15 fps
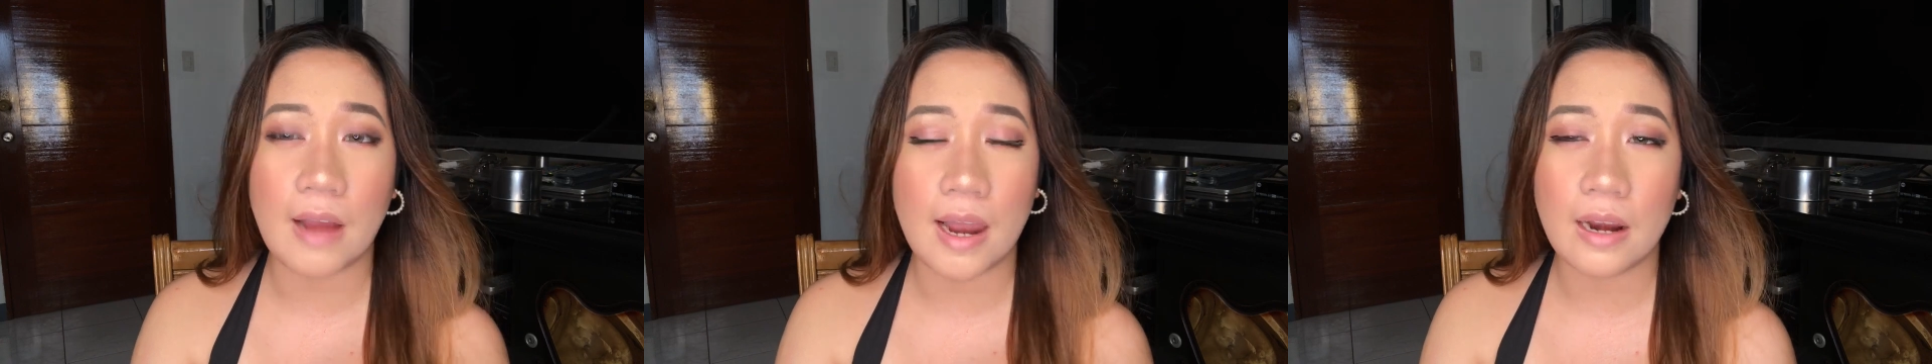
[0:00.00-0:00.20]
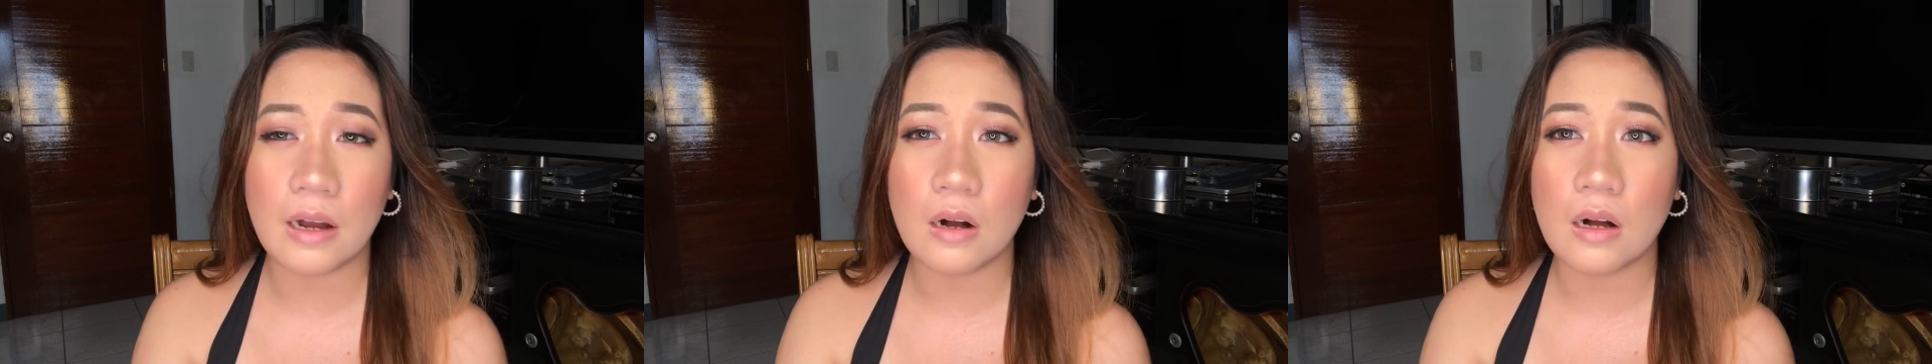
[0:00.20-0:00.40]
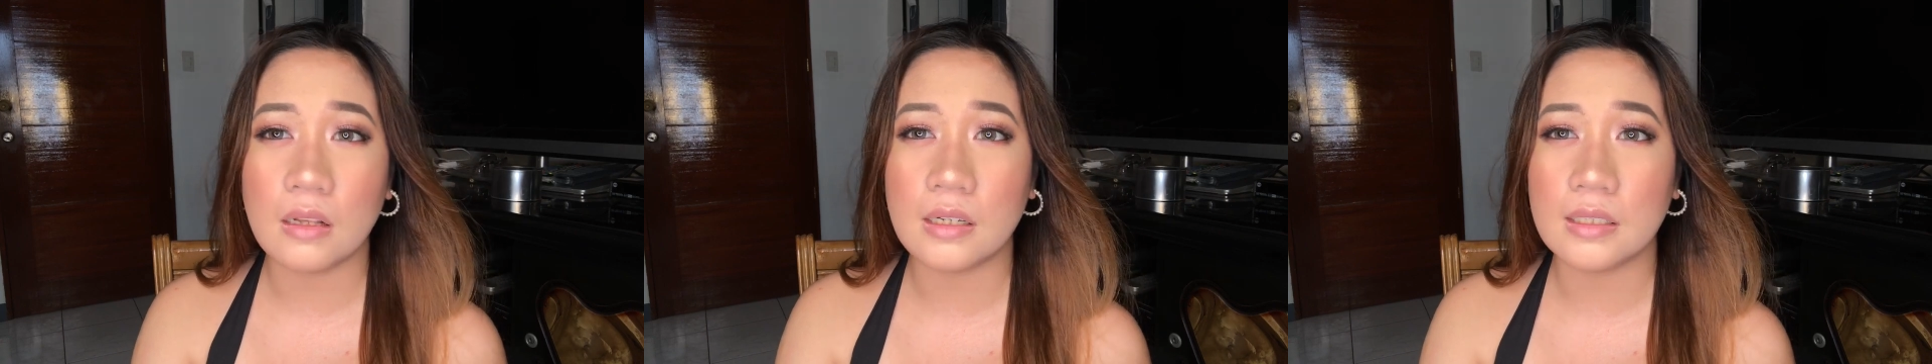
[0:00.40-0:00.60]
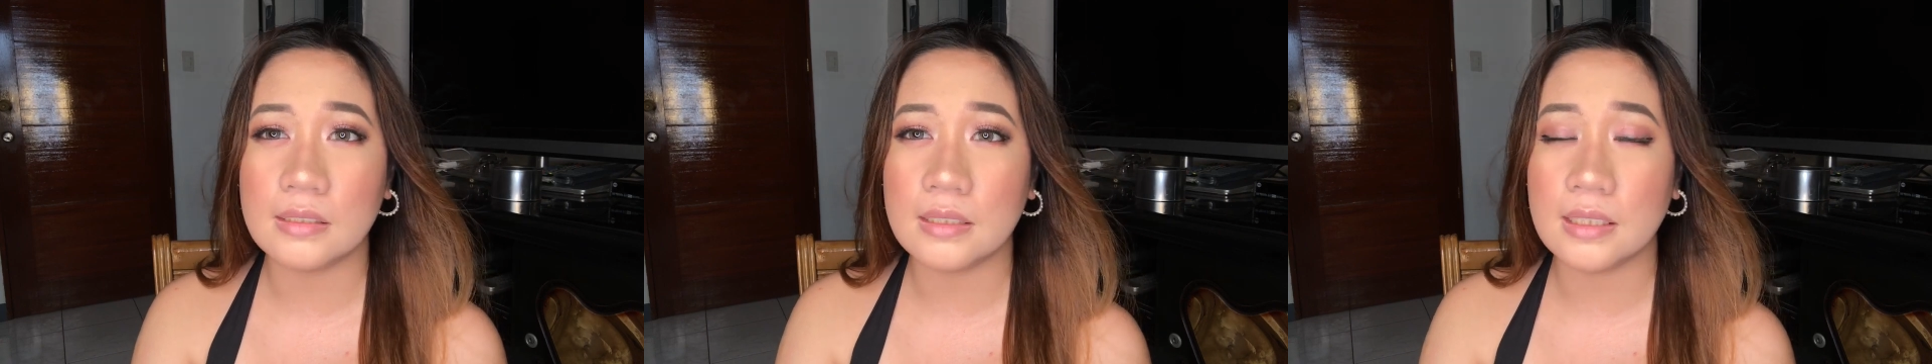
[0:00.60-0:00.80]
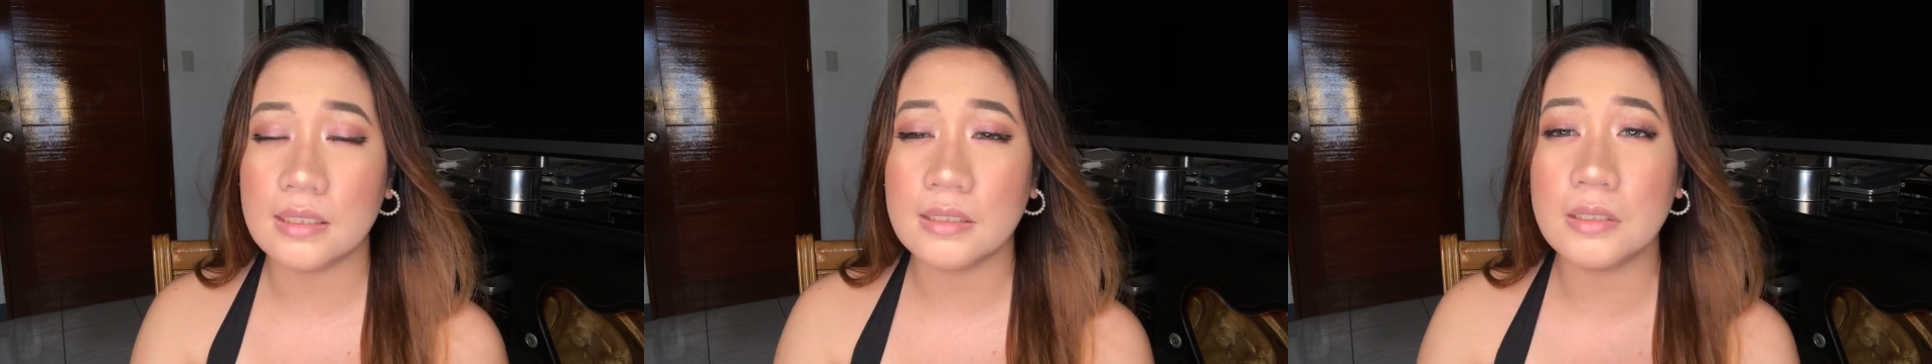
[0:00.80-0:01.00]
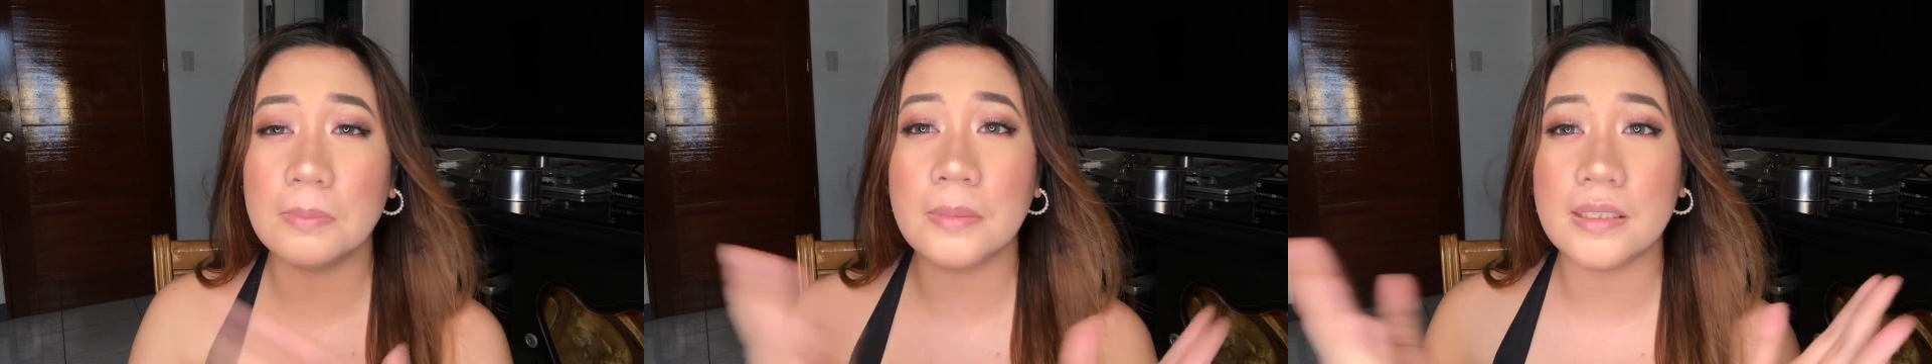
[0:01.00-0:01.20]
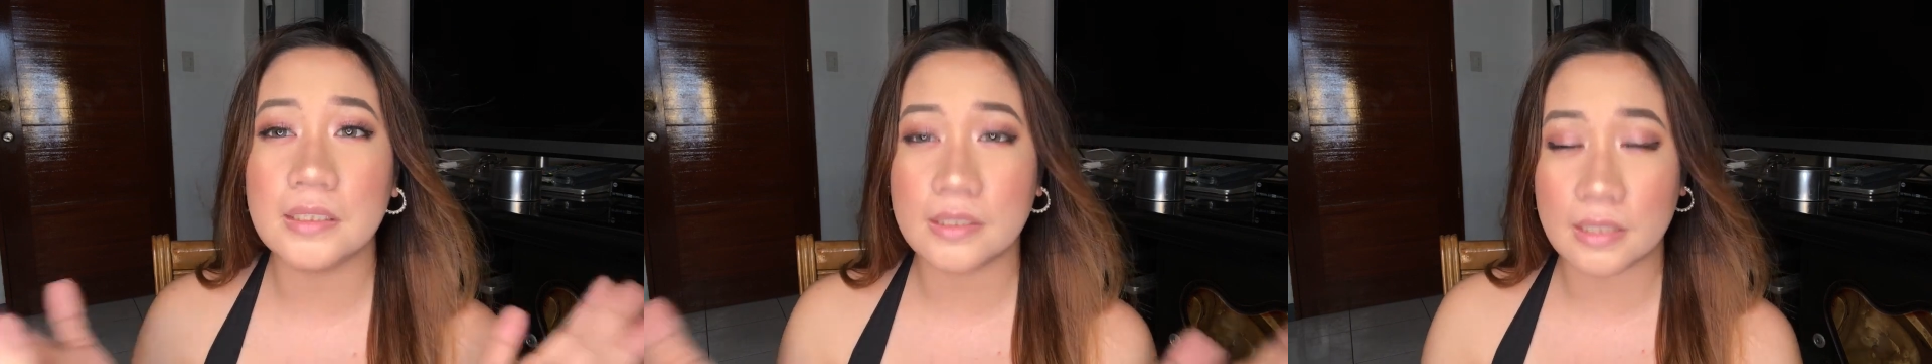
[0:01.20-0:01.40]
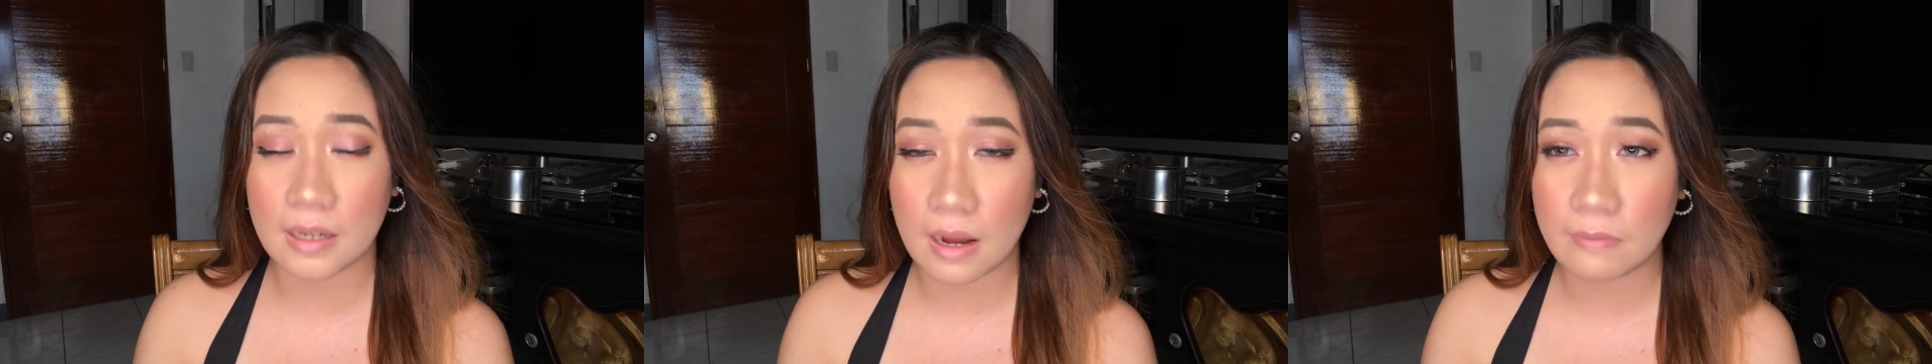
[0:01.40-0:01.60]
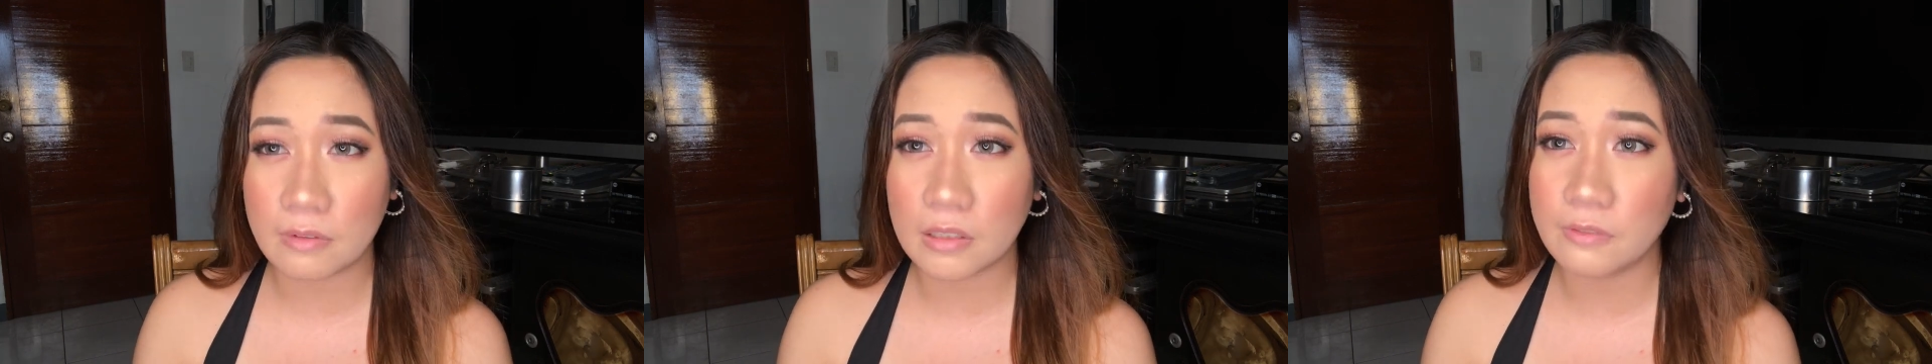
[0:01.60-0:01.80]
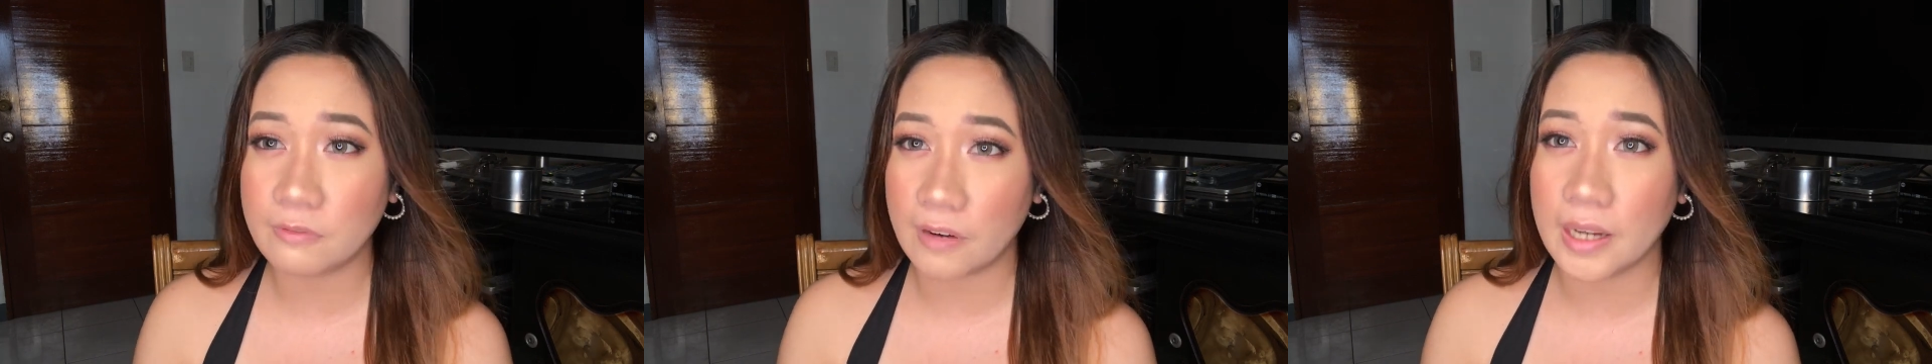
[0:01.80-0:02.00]
Ara Colours is to be
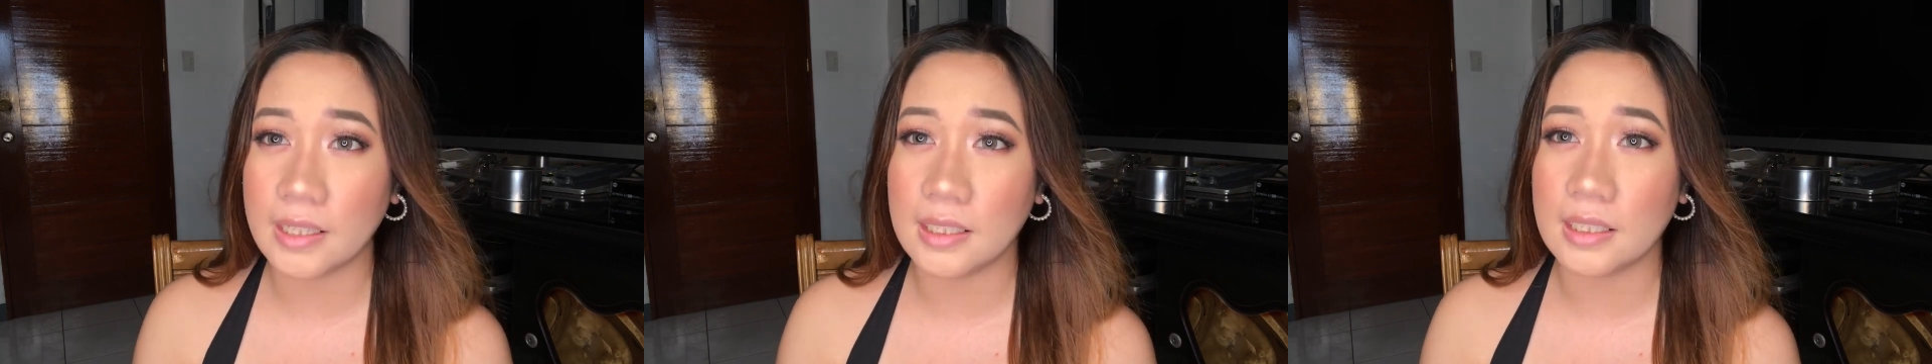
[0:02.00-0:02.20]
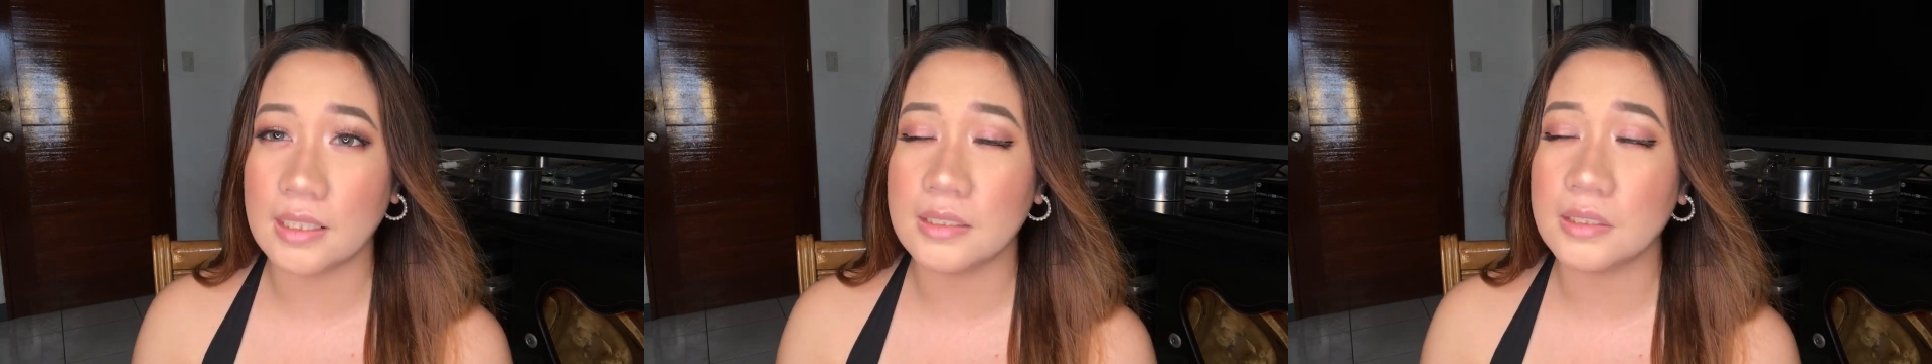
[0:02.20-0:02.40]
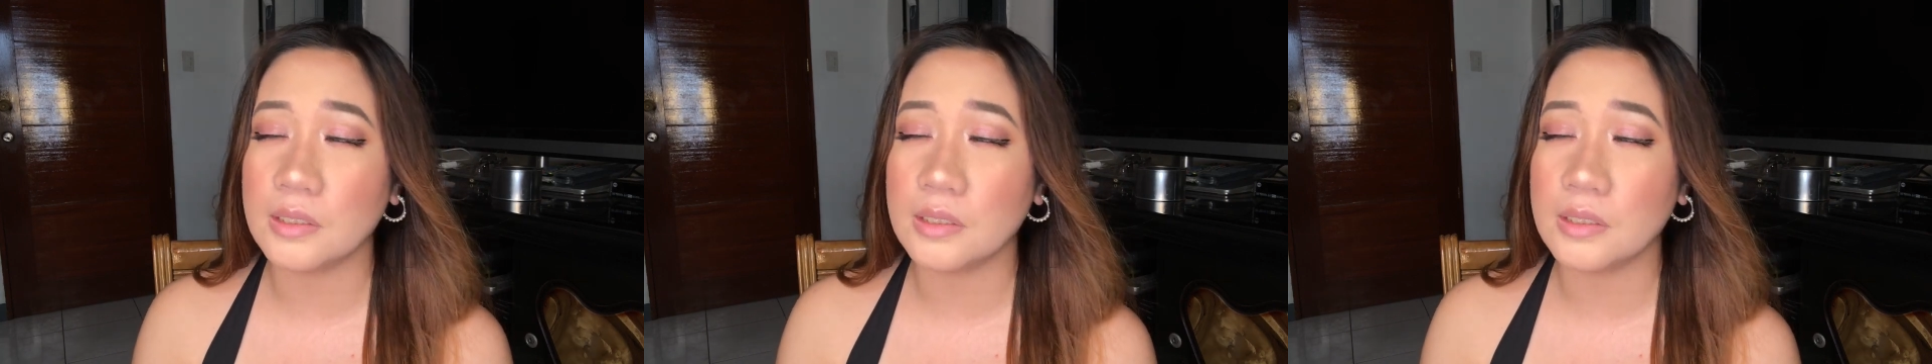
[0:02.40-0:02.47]
travel friendly.